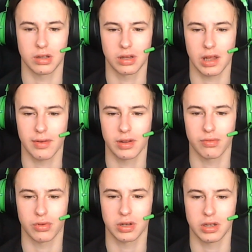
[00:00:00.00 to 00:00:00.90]
11,
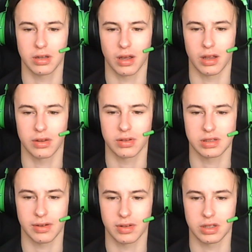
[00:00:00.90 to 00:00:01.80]
14, and
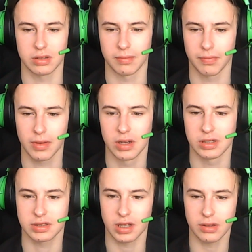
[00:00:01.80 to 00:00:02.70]
17
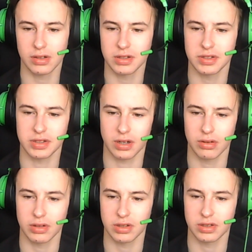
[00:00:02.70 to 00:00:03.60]
standards. The
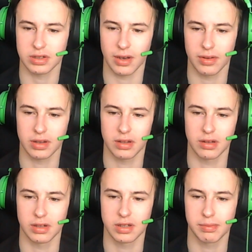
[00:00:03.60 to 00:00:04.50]
current
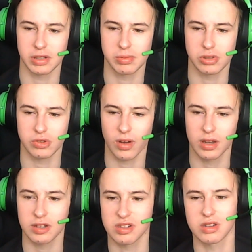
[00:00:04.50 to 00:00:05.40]

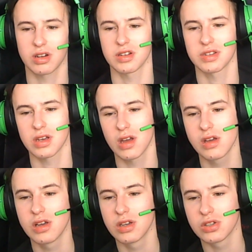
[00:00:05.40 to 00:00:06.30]
C++20 standards
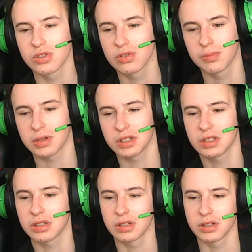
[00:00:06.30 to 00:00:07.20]

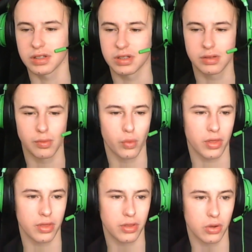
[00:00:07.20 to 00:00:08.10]
supersedes
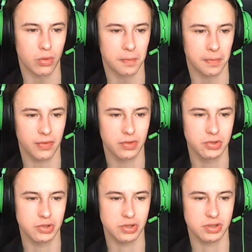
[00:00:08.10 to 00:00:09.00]
with new
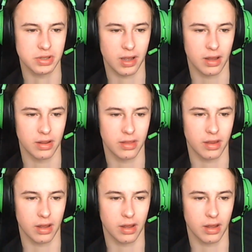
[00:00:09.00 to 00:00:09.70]
features and